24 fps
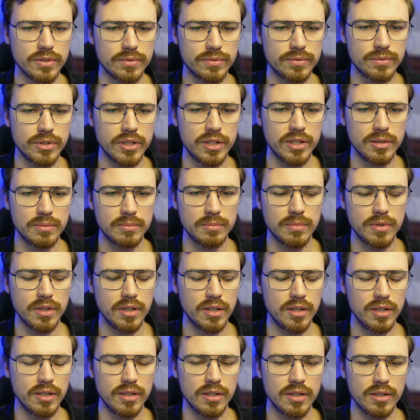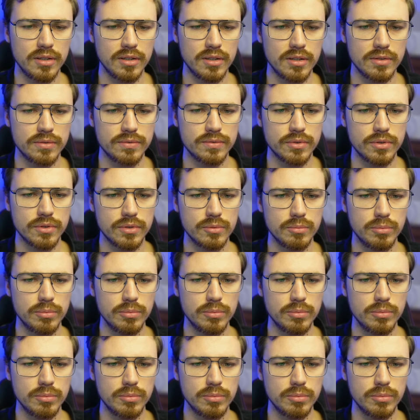of freedom uh, for you